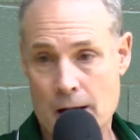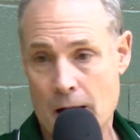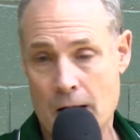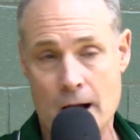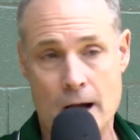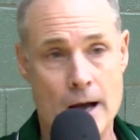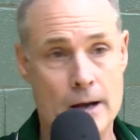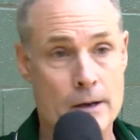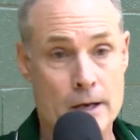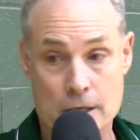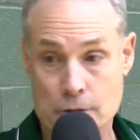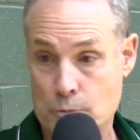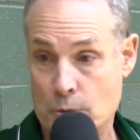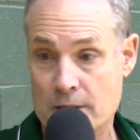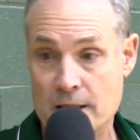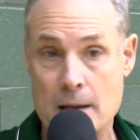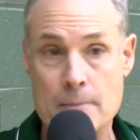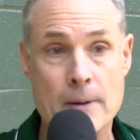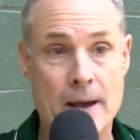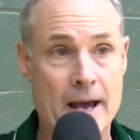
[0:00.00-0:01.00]
because uh,
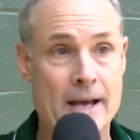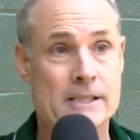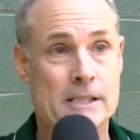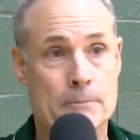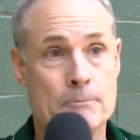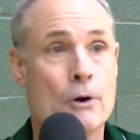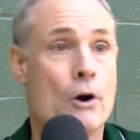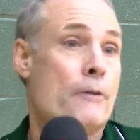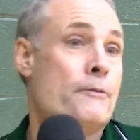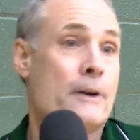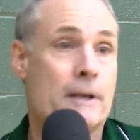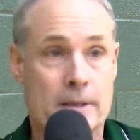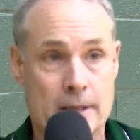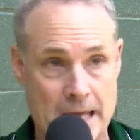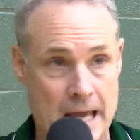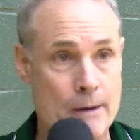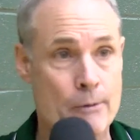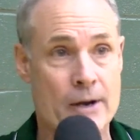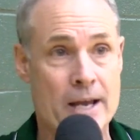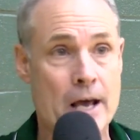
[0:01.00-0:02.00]
when they passed it perfect,
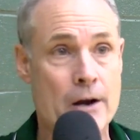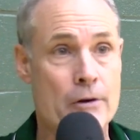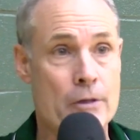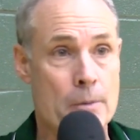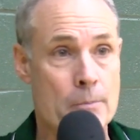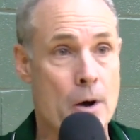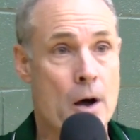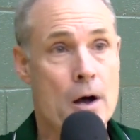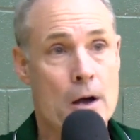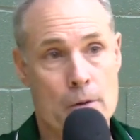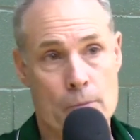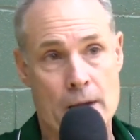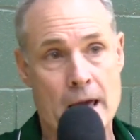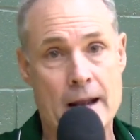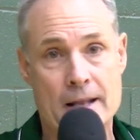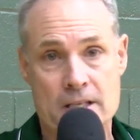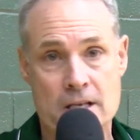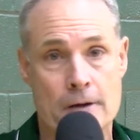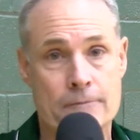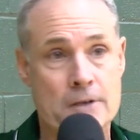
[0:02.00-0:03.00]
they would get her the ball, and we
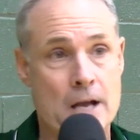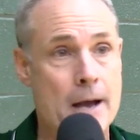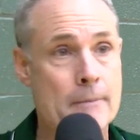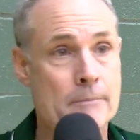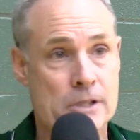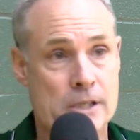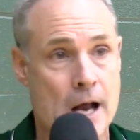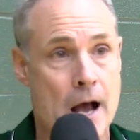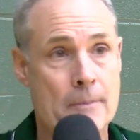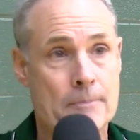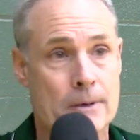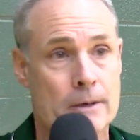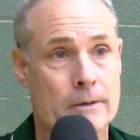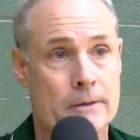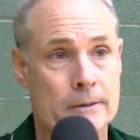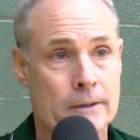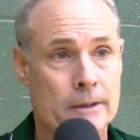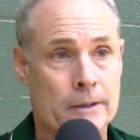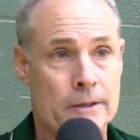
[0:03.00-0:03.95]
had a tough time stopping her.